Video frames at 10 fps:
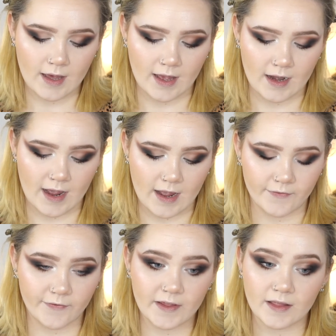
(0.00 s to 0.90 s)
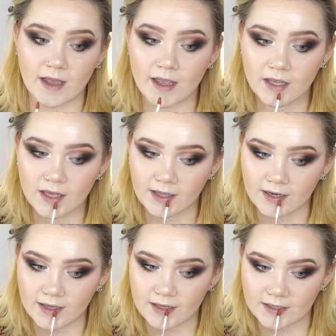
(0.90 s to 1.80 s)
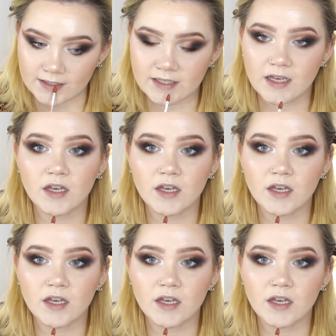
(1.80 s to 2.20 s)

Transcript: And I feel like it is